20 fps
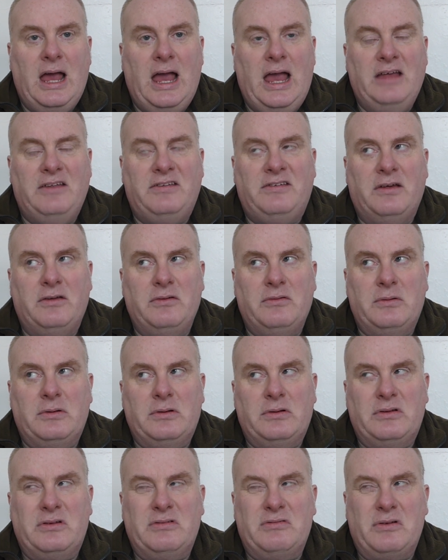is
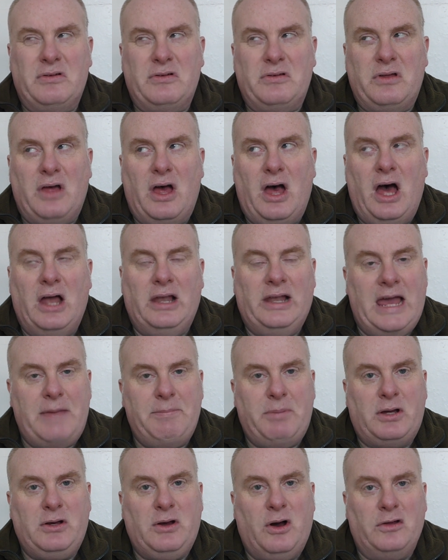a
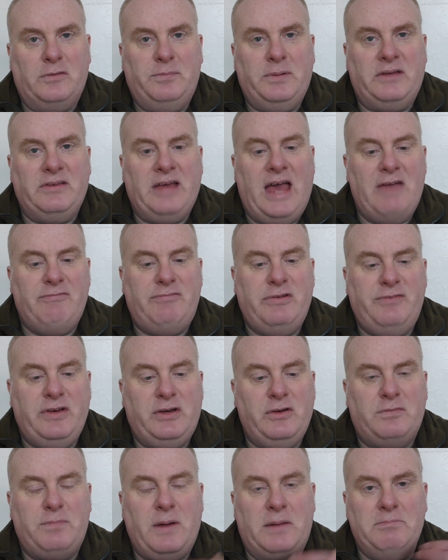labour cost, because
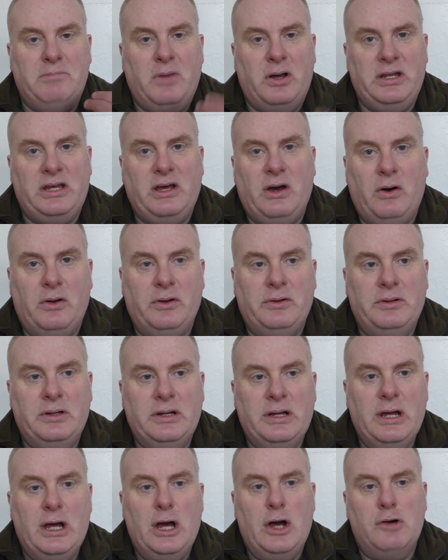everything you spend money on
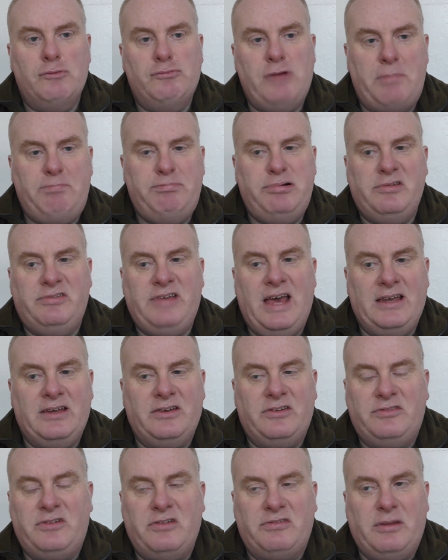
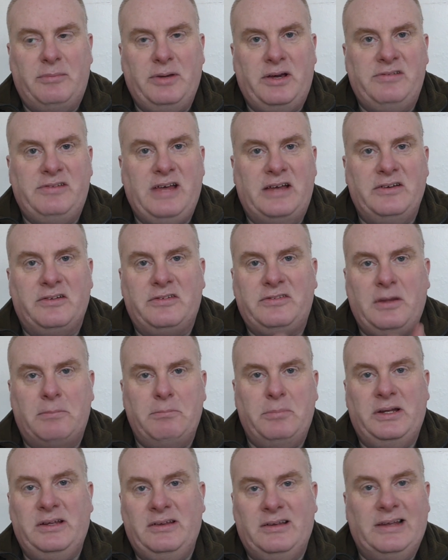represents to some extent
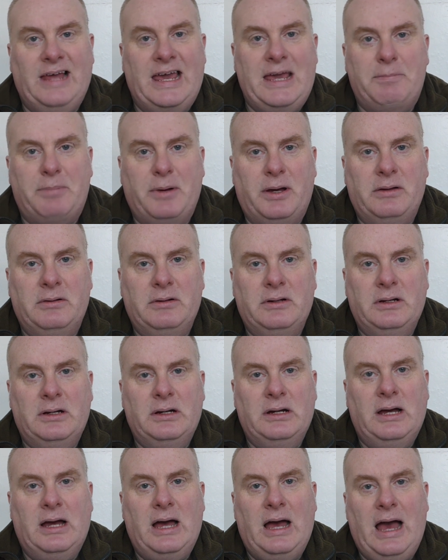somebody's labour
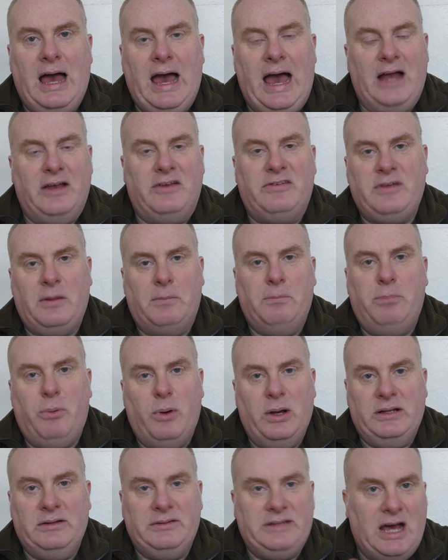at some
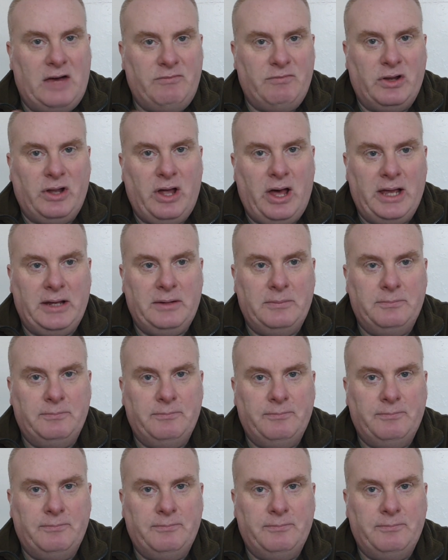point down the line.